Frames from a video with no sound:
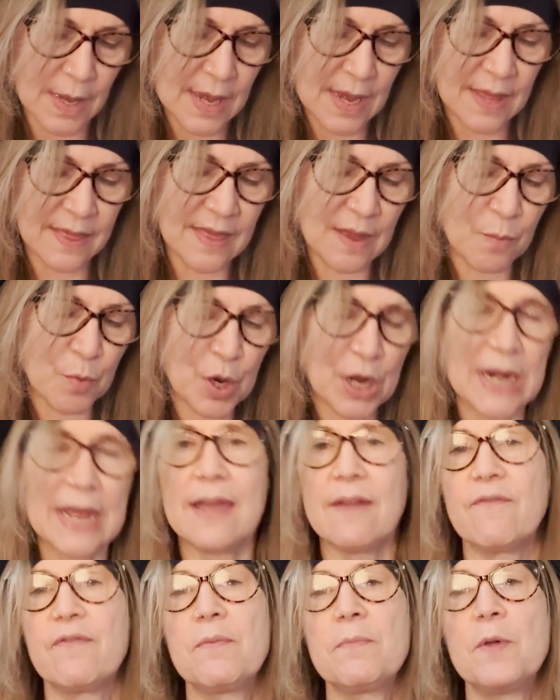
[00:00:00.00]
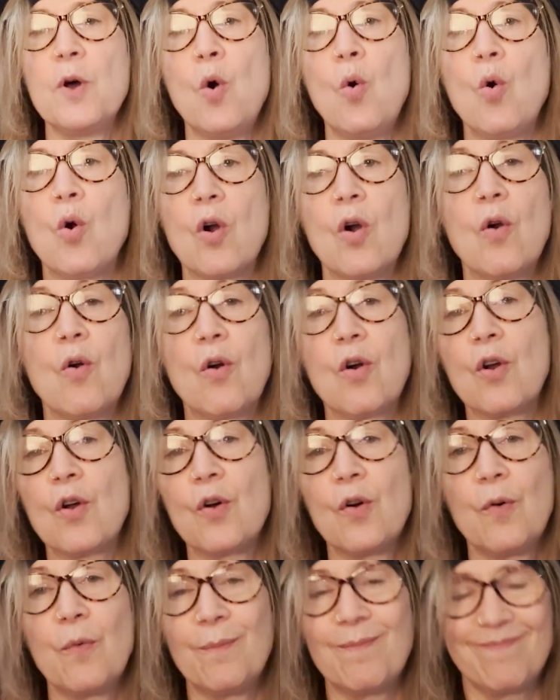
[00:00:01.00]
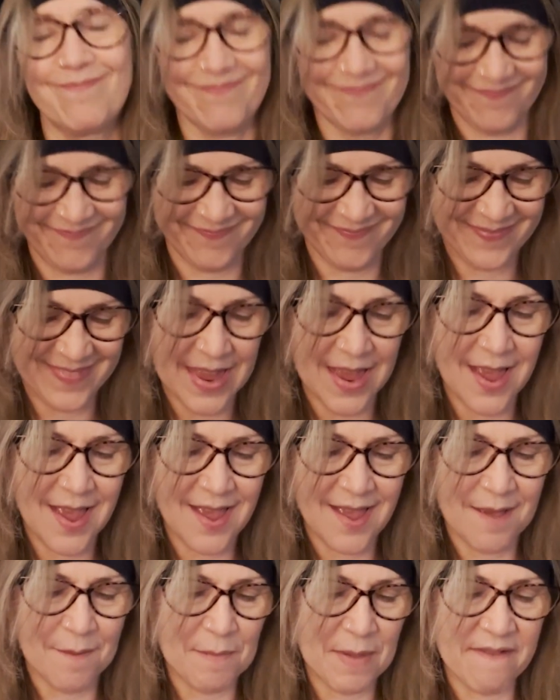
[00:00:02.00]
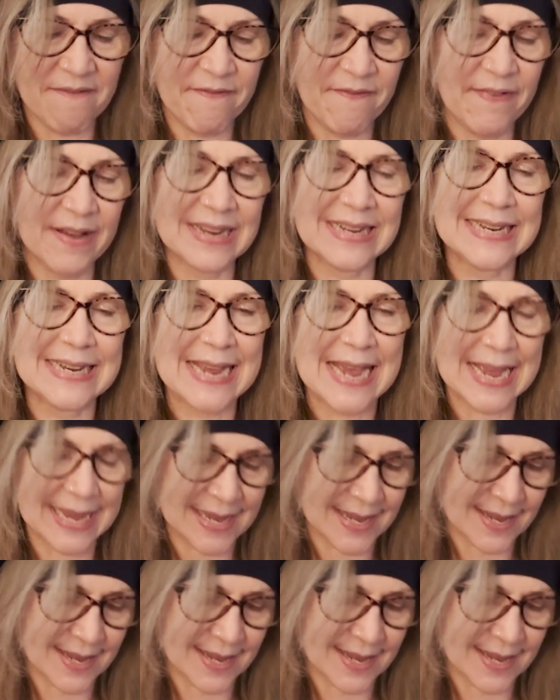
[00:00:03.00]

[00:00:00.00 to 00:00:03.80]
Then we're going to get from the Horror Oracle, my fun deck.